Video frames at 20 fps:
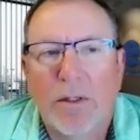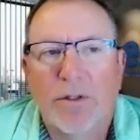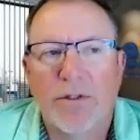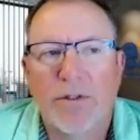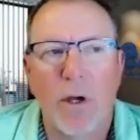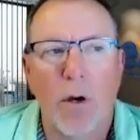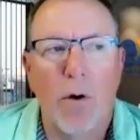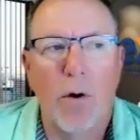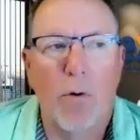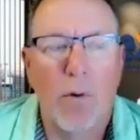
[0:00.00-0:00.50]

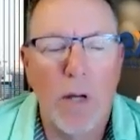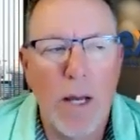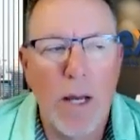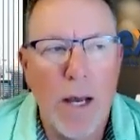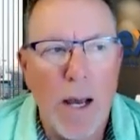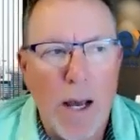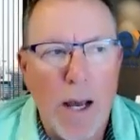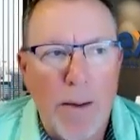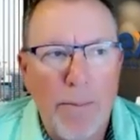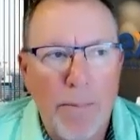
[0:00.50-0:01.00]
So
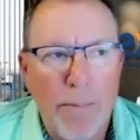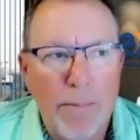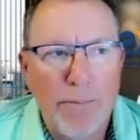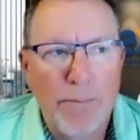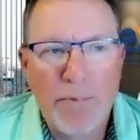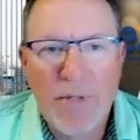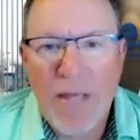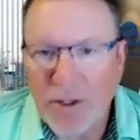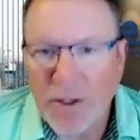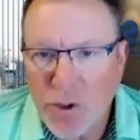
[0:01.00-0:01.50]

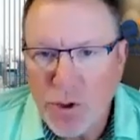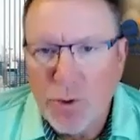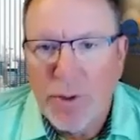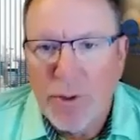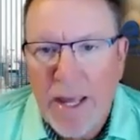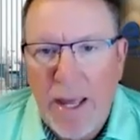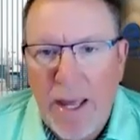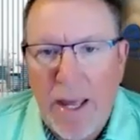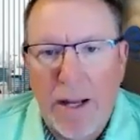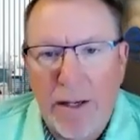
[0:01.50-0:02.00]
yes, you
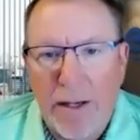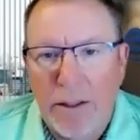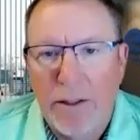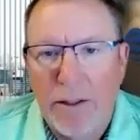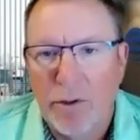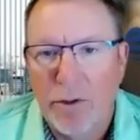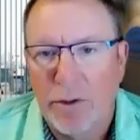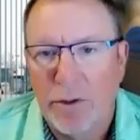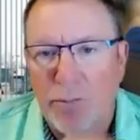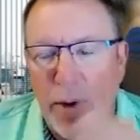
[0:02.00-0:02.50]
can.
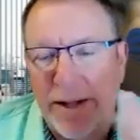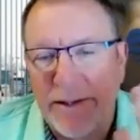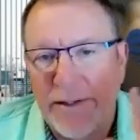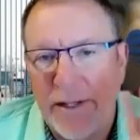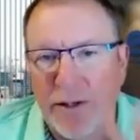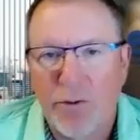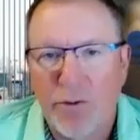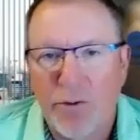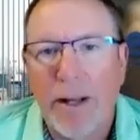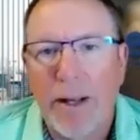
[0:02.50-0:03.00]
You could write
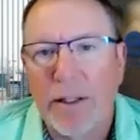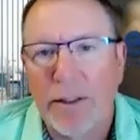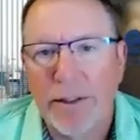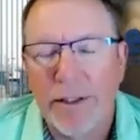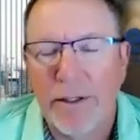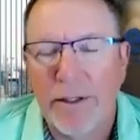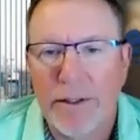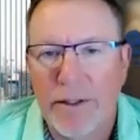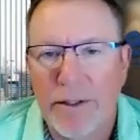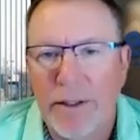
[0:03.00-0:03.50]
that
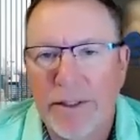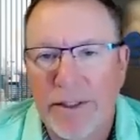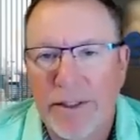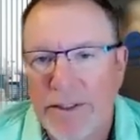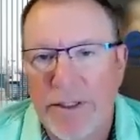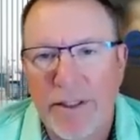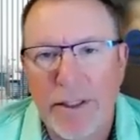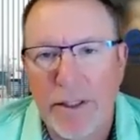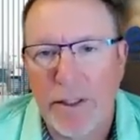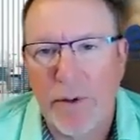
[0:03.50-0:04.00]
directly into the
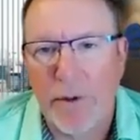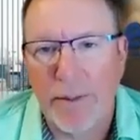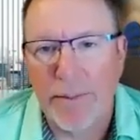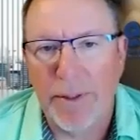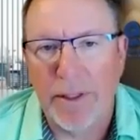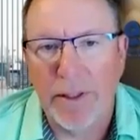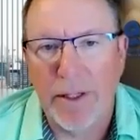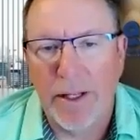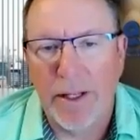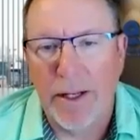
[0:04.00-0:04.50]
listing
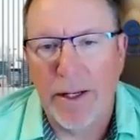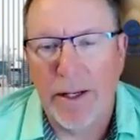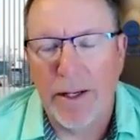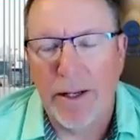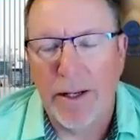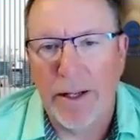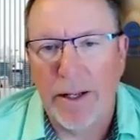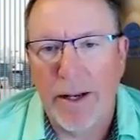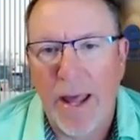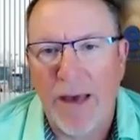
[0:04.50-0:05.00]
agreement
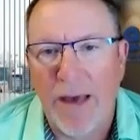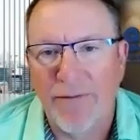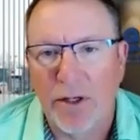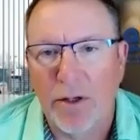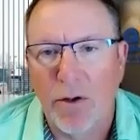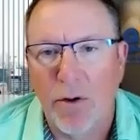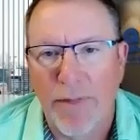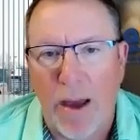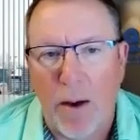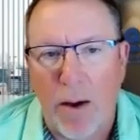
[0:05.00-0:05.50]
and have it
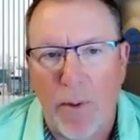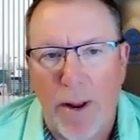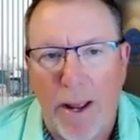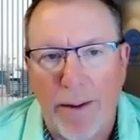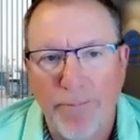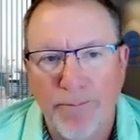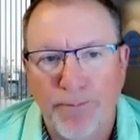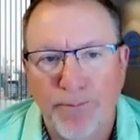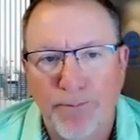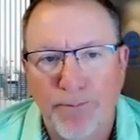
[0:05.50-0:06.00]
go that way.